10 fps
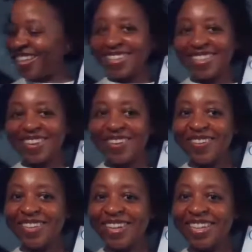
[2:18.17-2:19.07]

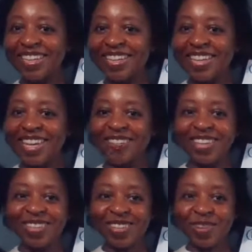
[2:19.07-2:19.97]
so, good
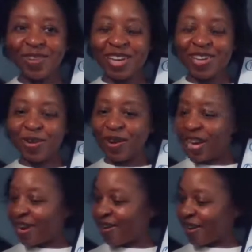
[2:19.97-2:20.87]
evening to you in your
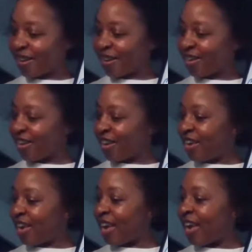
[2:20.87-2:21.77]
area.
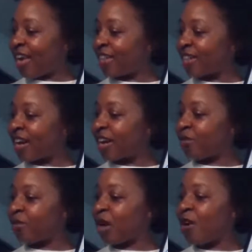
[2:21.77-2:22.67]
And
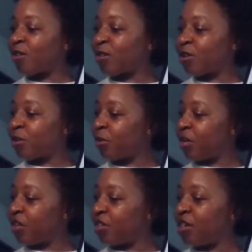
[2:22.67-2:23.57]
um, also,
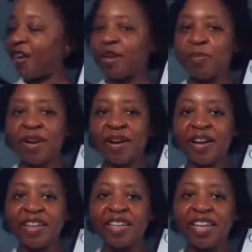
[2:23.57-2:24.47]
Sharon
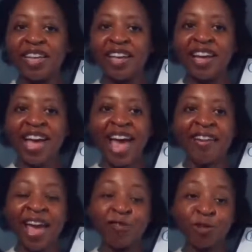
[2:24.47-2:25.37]
Para,
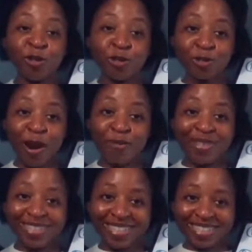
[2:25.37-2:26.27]
after subscribing
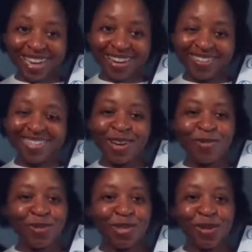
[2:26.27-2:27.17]
to this channel to help
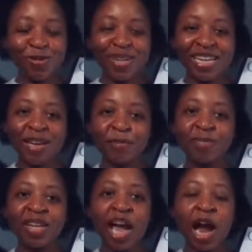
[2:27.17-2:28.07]
you with your reading,
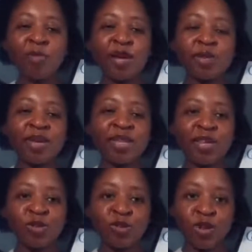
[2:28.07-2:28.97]
I recommend that
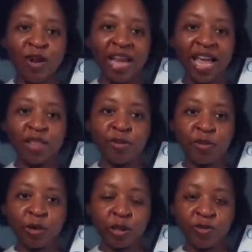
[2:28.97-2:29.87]
you start at the
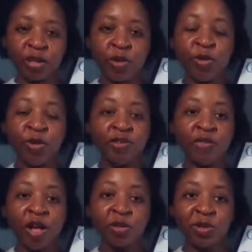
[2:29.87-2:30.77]
first video. You can
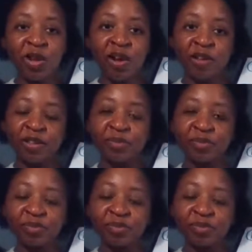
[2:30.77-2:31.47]
follow along